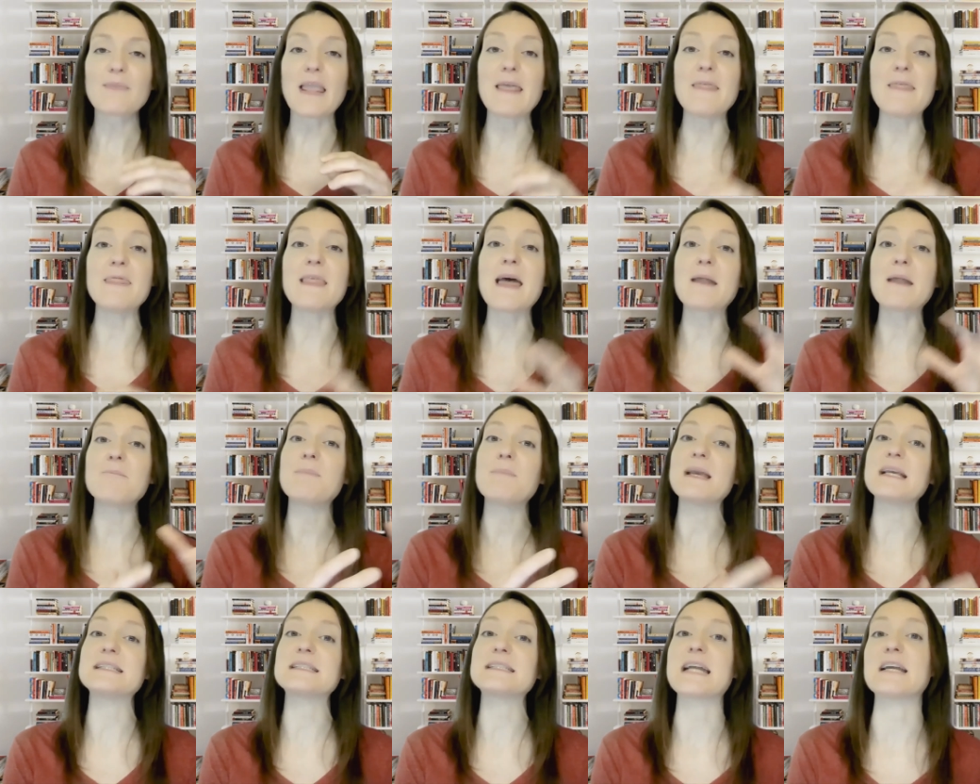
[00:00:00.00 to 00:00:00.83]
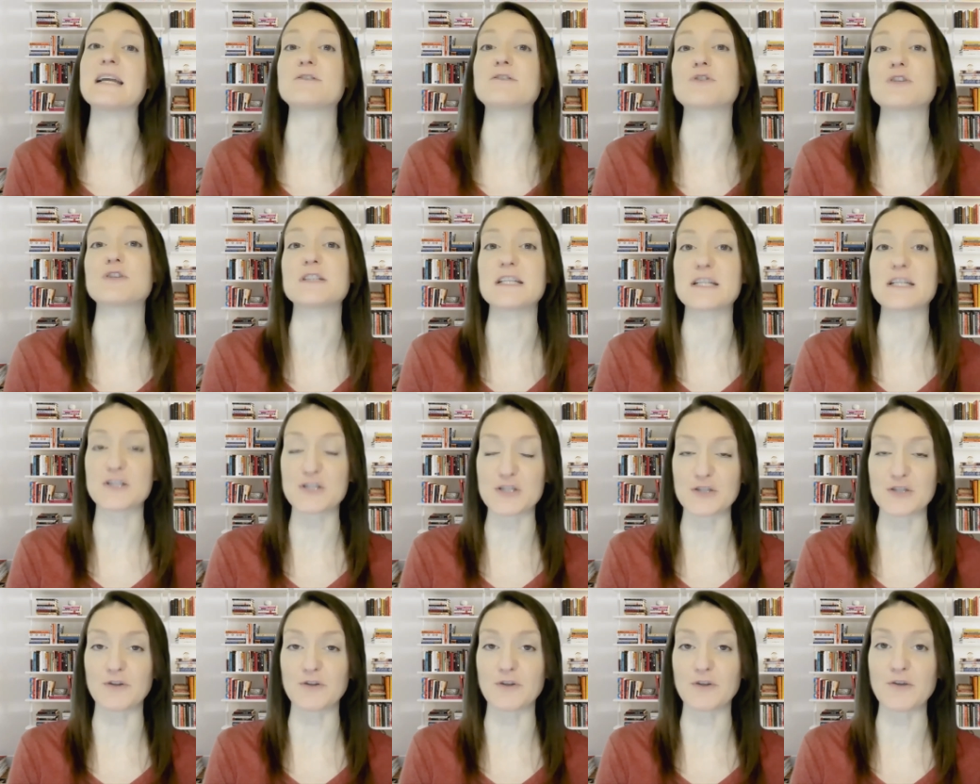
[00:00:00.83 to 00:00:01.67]
And then based on
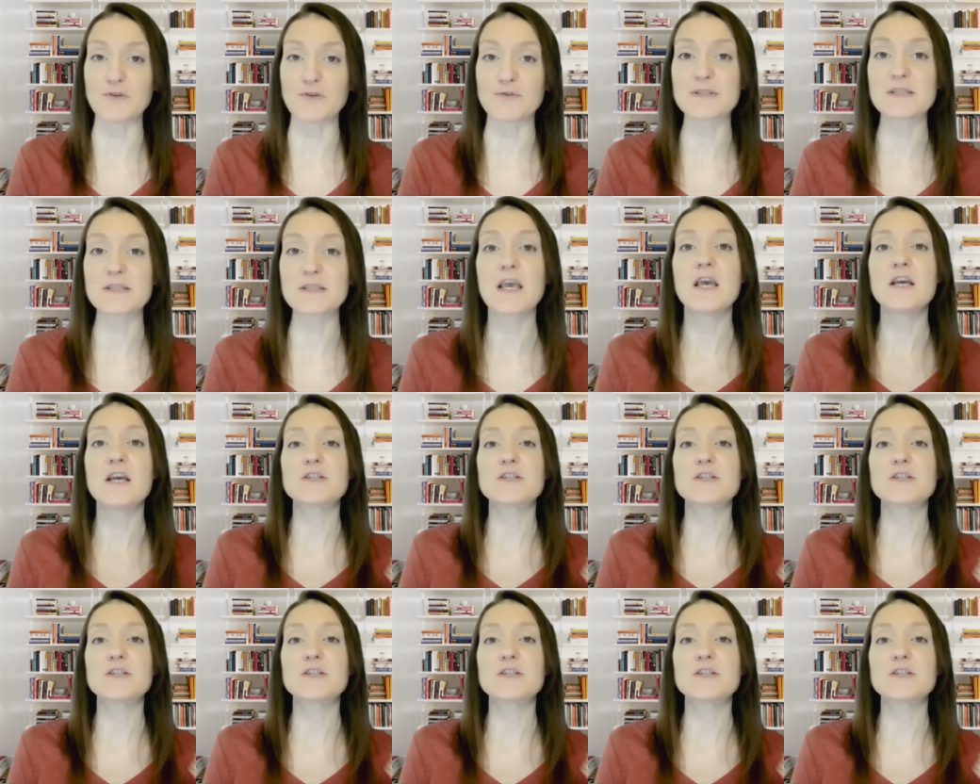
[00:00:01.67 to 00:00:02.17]
traditional use.